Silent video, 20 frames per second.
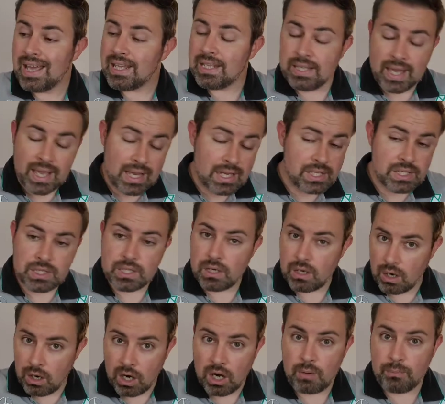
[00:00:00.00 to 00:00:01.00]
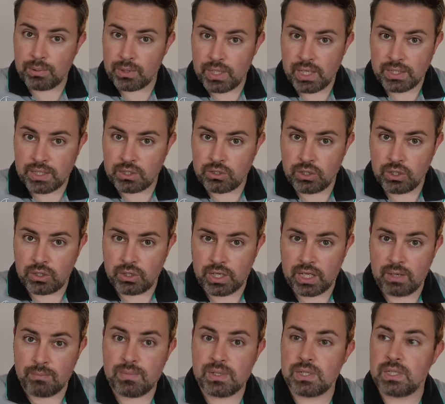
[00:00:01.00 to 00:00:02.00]
Yes, there are predatory
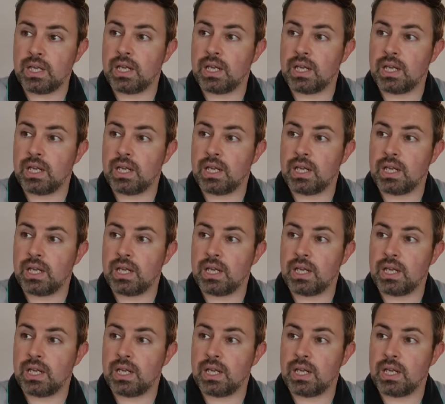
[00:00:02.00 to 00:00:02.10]
crimes.